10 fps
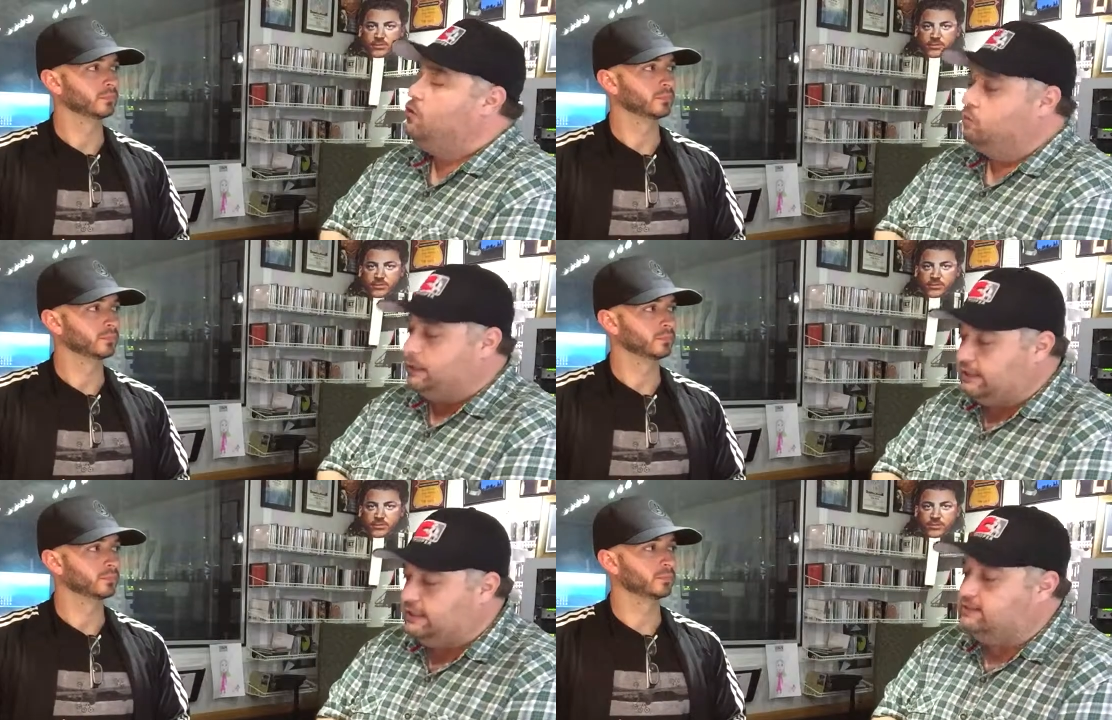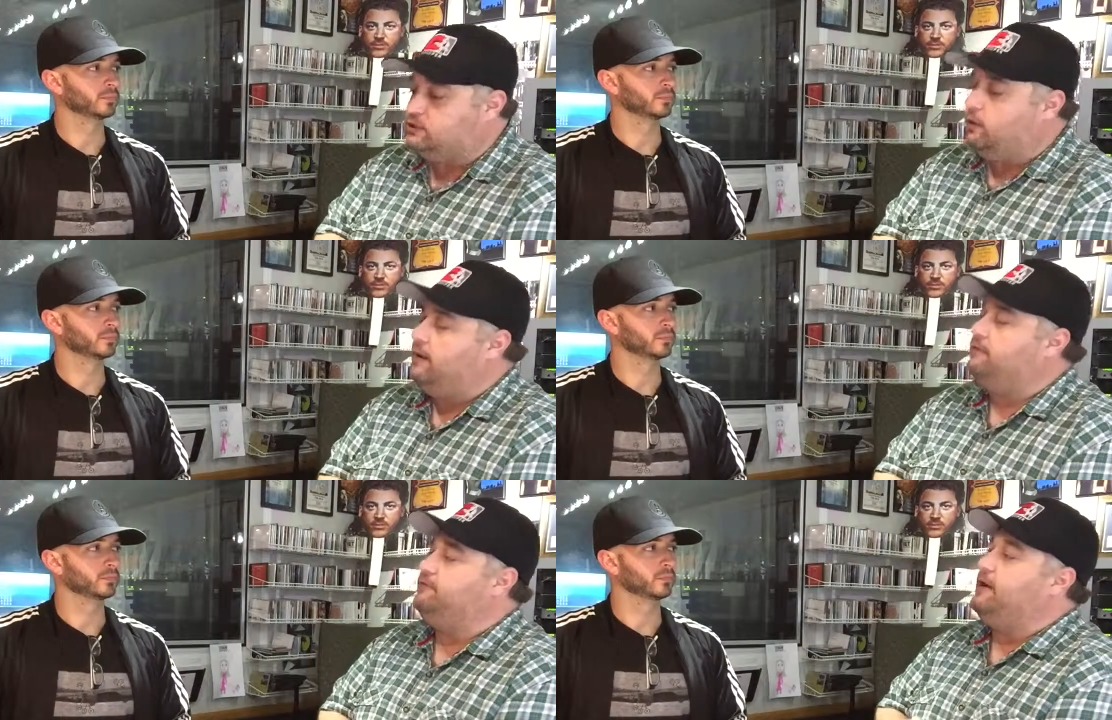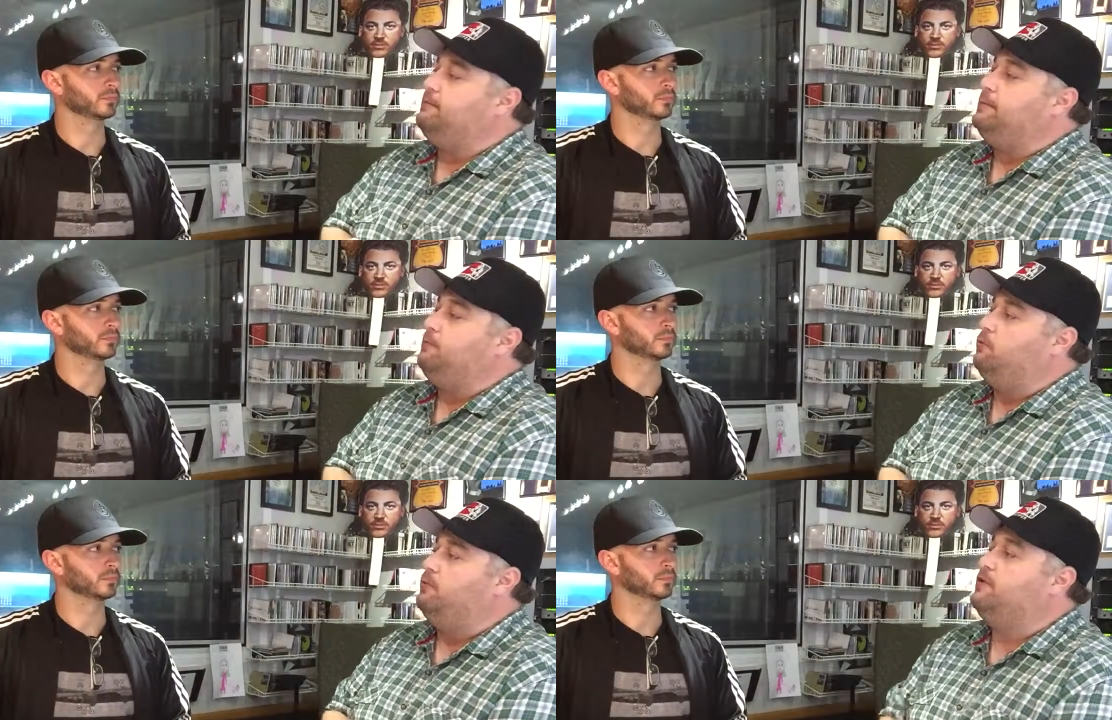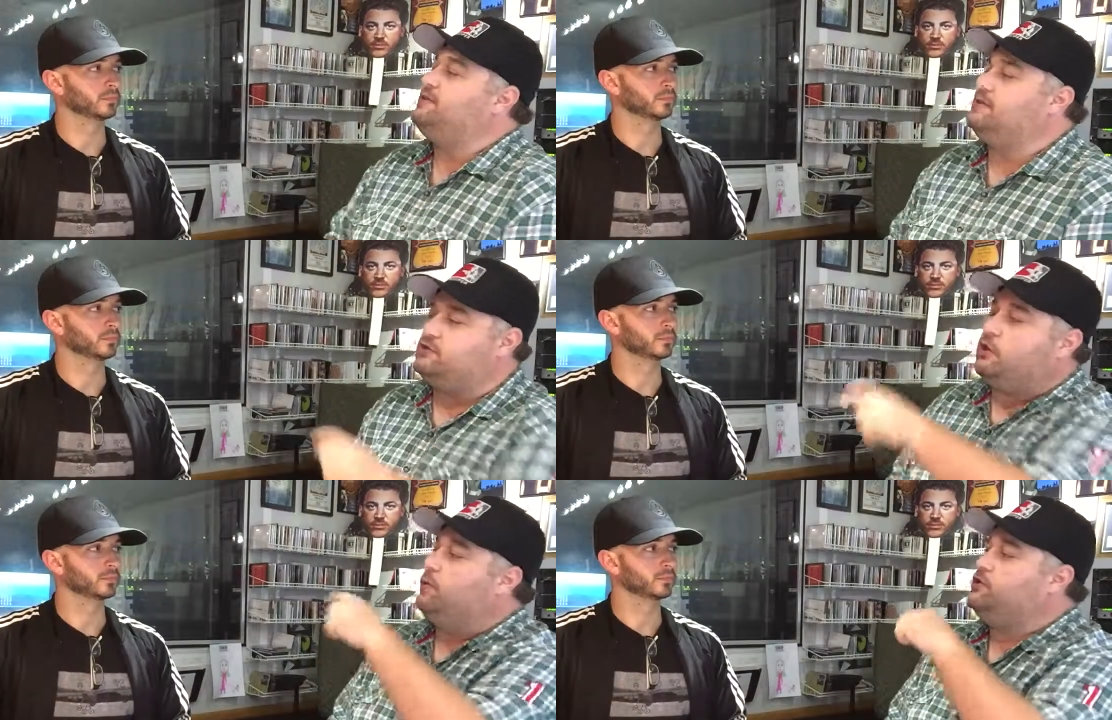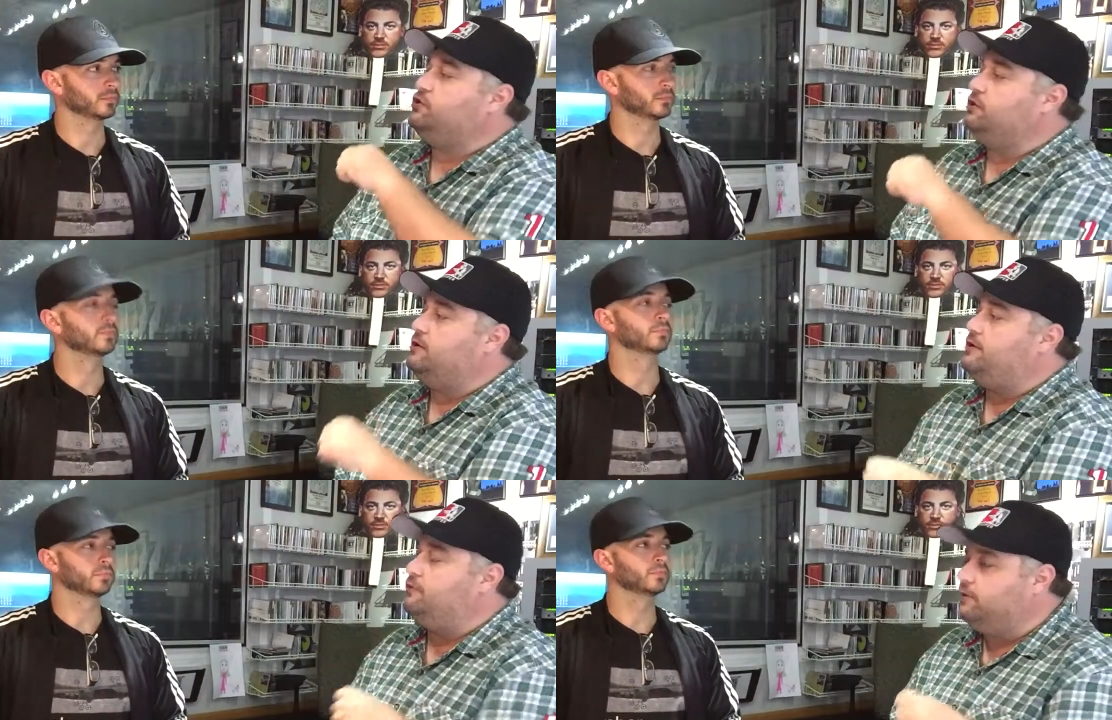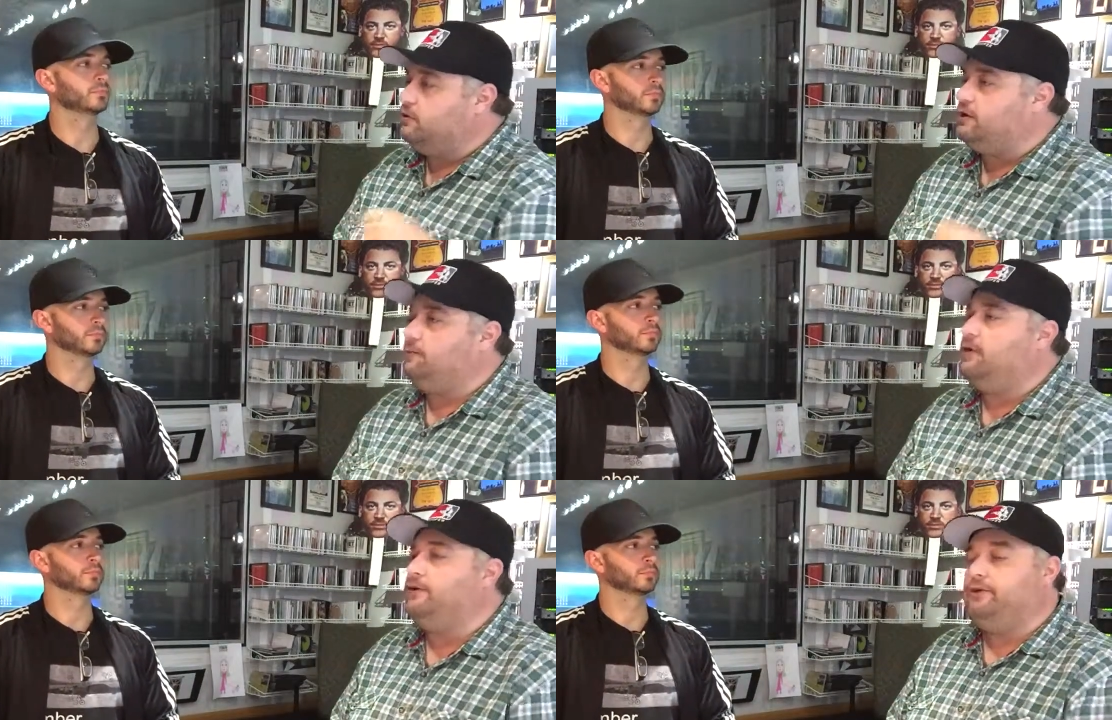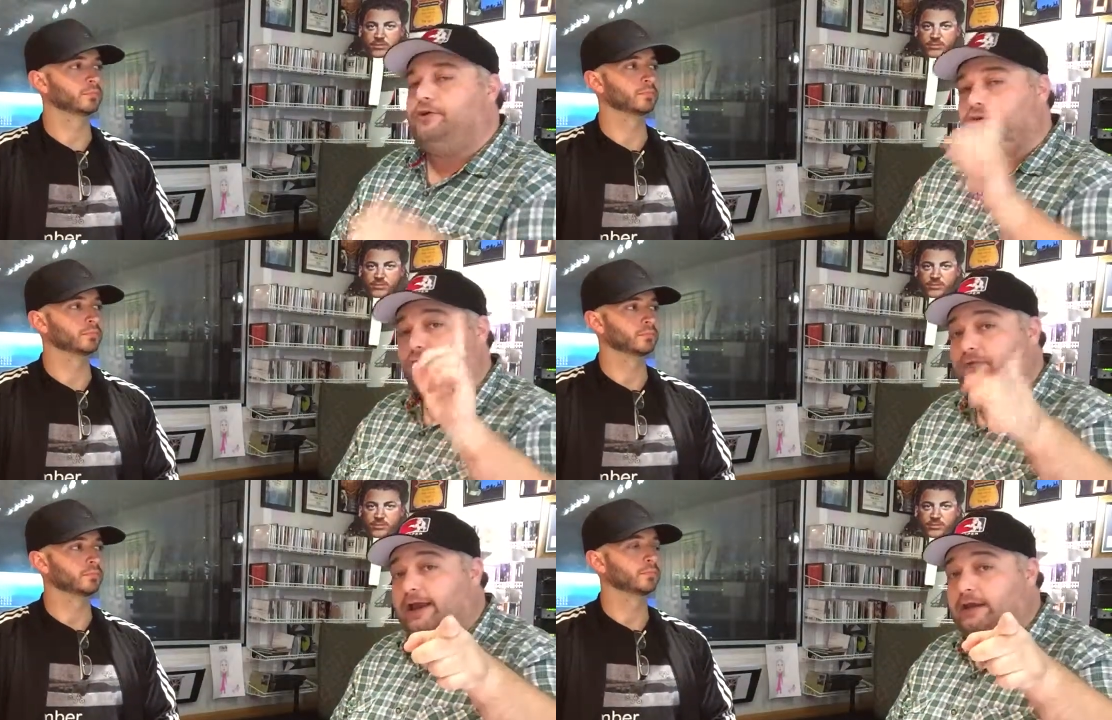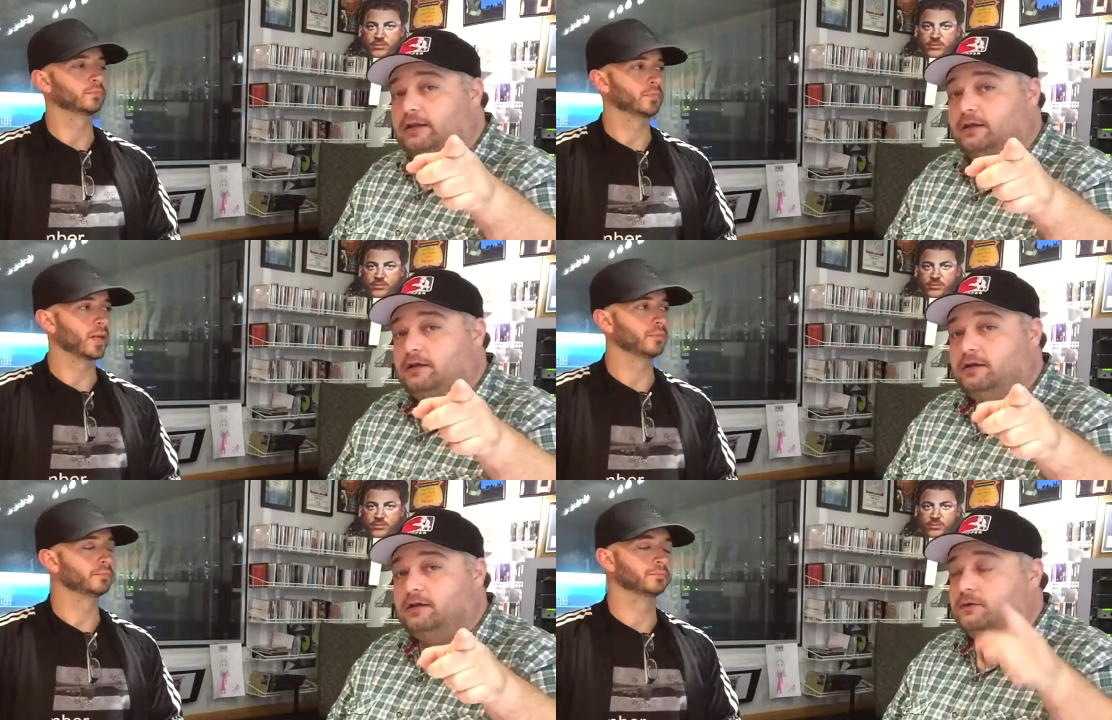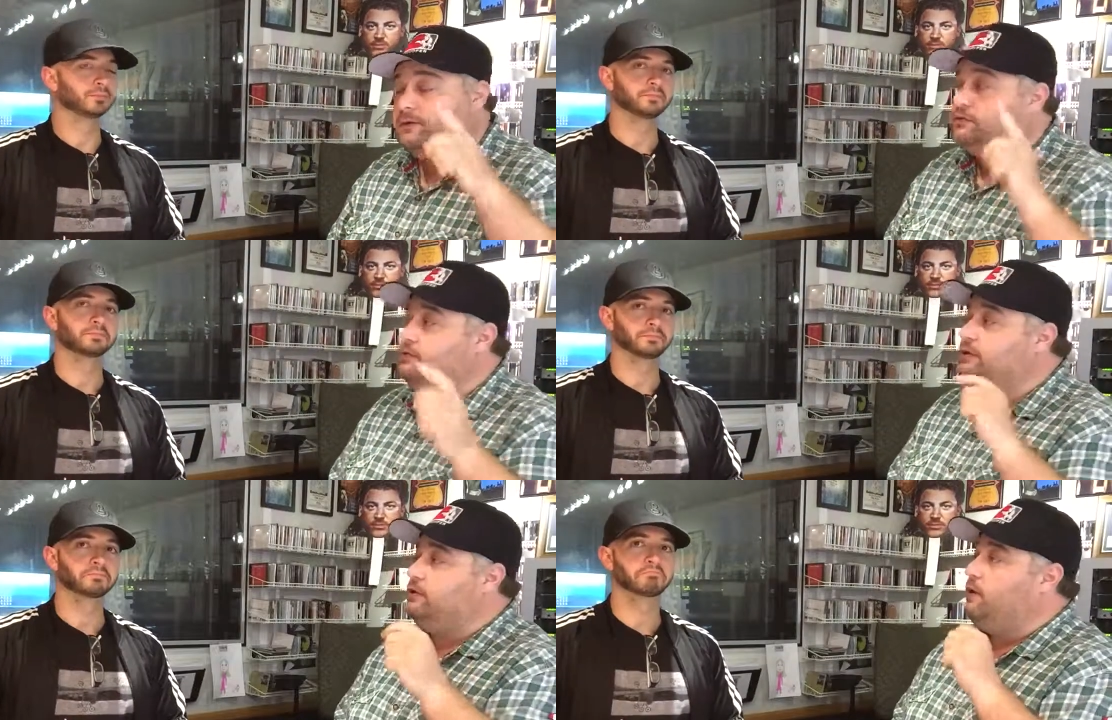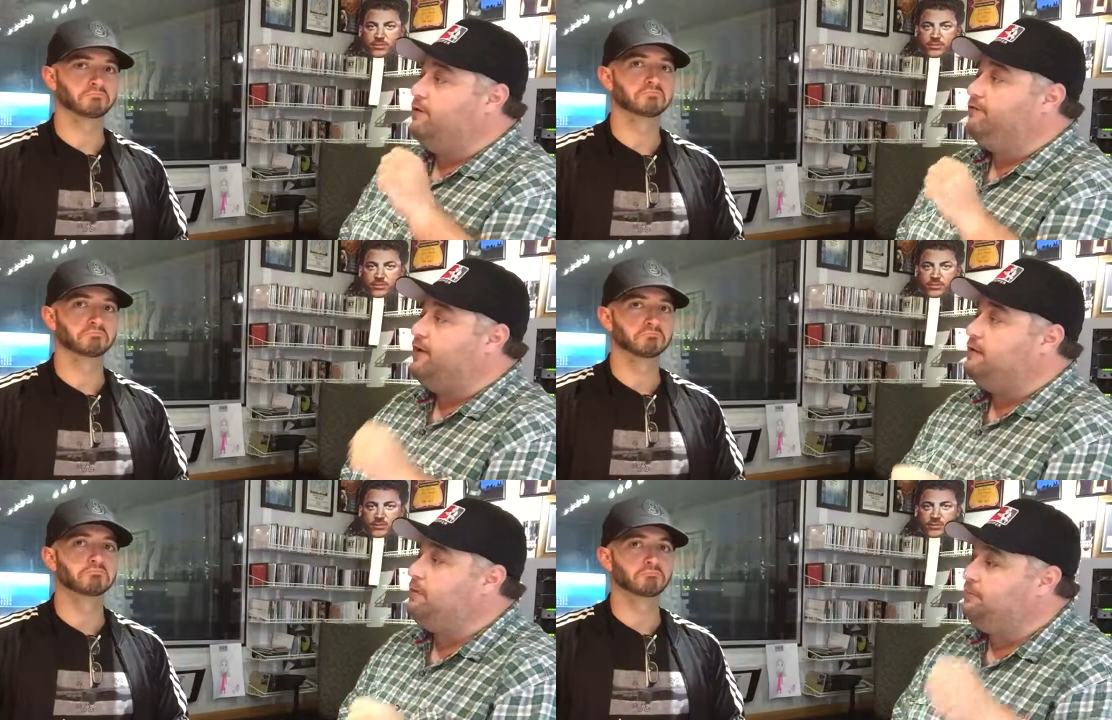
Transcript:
Speaker 1: we need to go out and find people when Rick says no, we shouldn't, and then Rick will come around and go, no, you're right. Yeah. We do need to go out and find